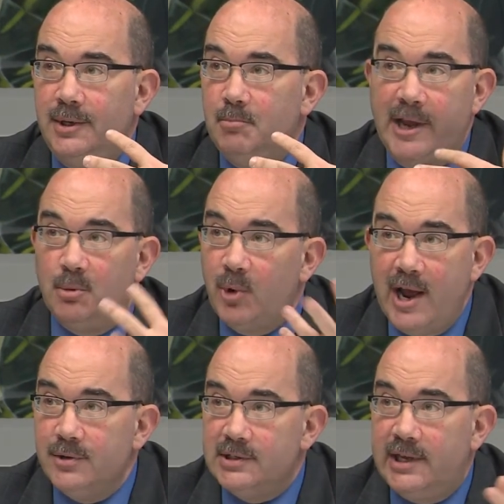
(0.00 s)
Michael
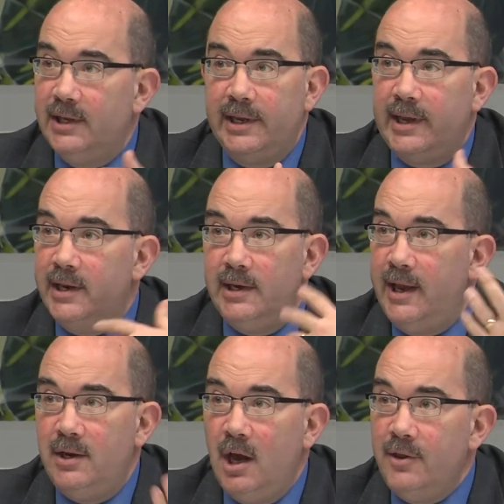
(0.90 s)
Brown's killing
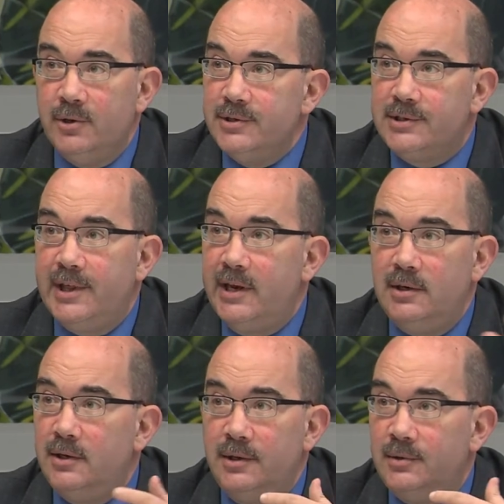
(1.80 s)
and others that,
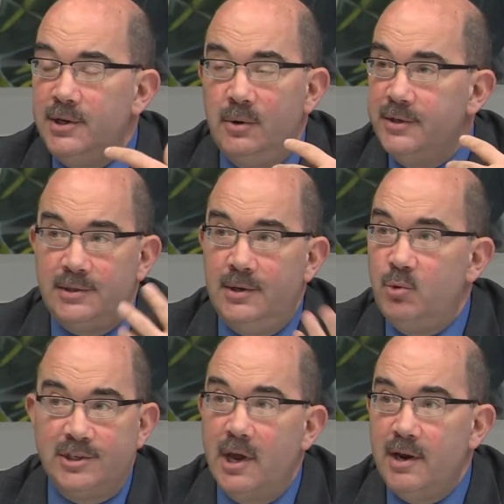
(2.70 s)
you know, it
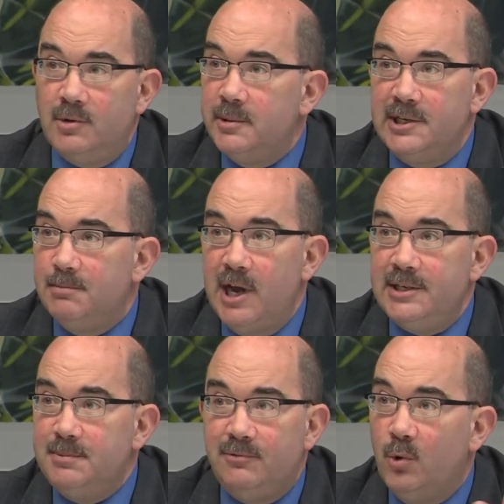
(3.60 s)
was on everybody's
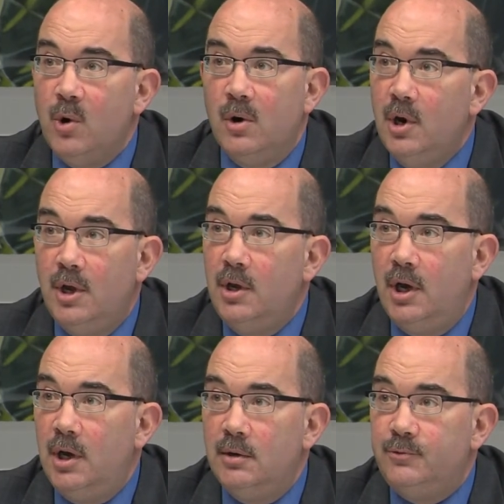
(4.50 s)
minds before
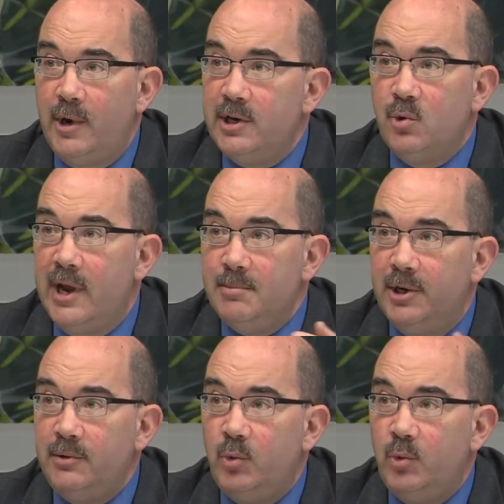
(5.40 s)
Freddie Gray. But